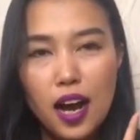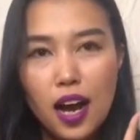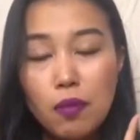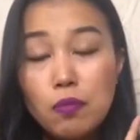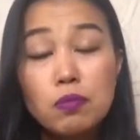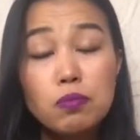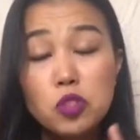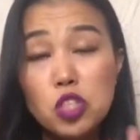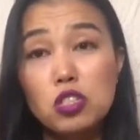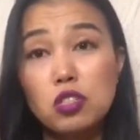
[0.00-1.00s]
I'm
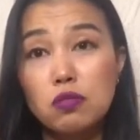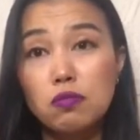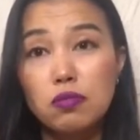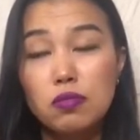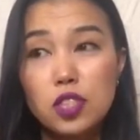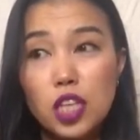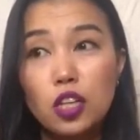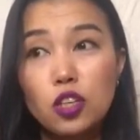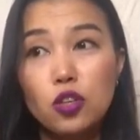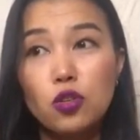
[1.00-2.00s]
just
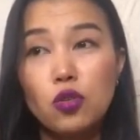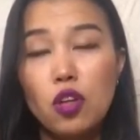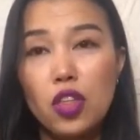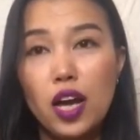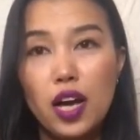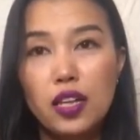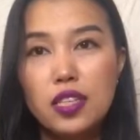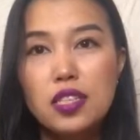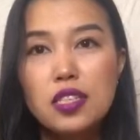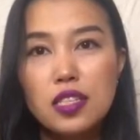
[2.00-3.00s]
telling you that
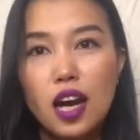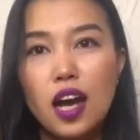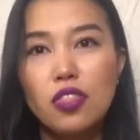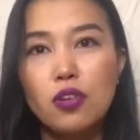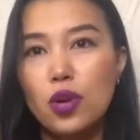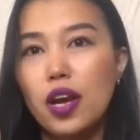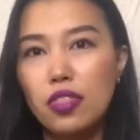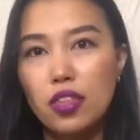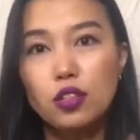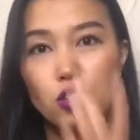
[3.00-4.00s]
this is not the right
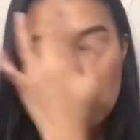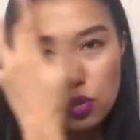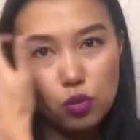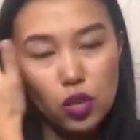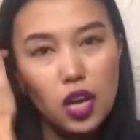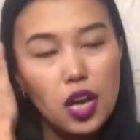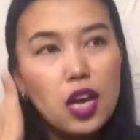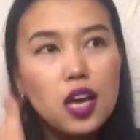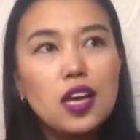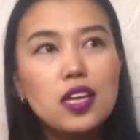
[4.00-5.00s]
thing to do.
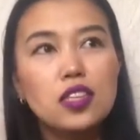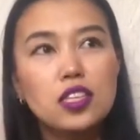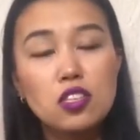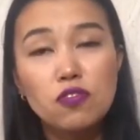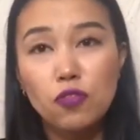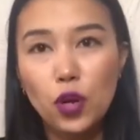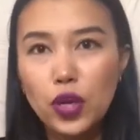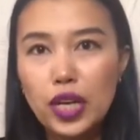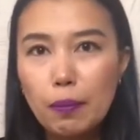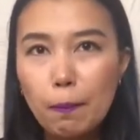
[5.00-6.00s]
This is
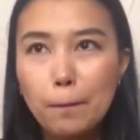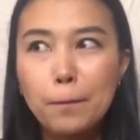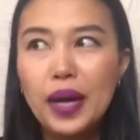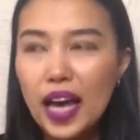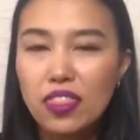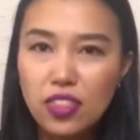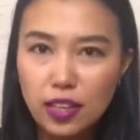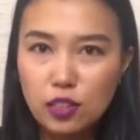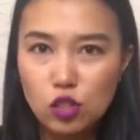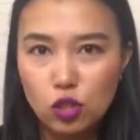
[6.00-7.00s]
very bad
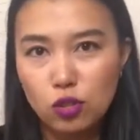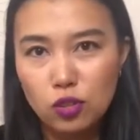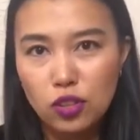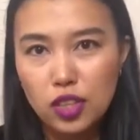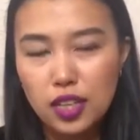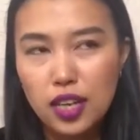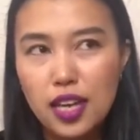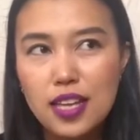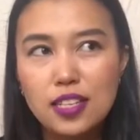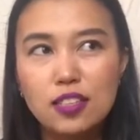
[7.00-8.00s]
thing to do.
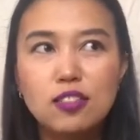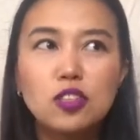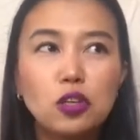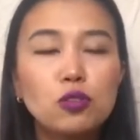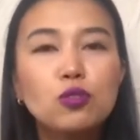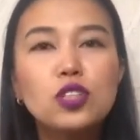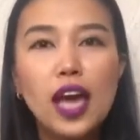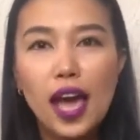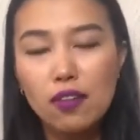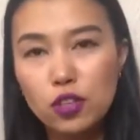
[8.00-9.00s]
Don't
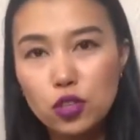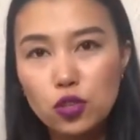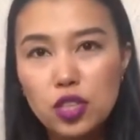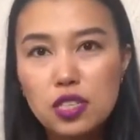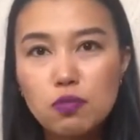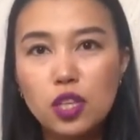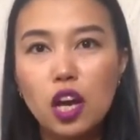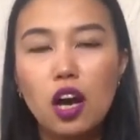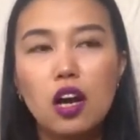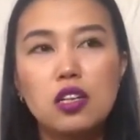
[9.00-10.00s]
ever do this,
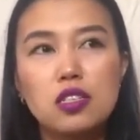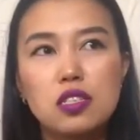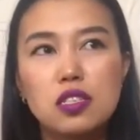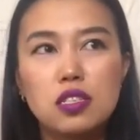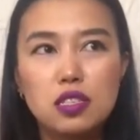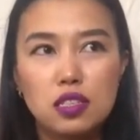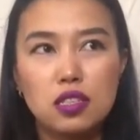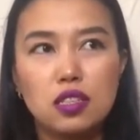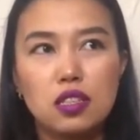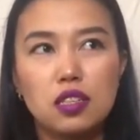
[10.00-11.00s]
because
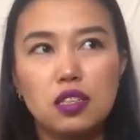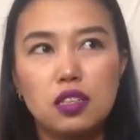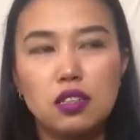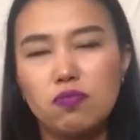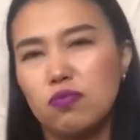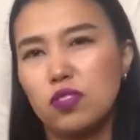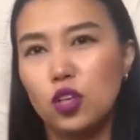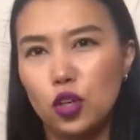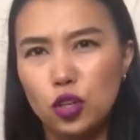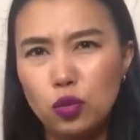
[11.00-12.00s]
the
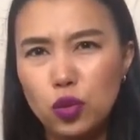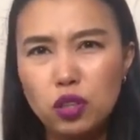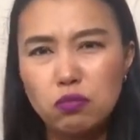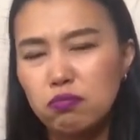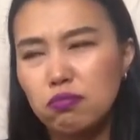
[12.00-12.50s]
girl will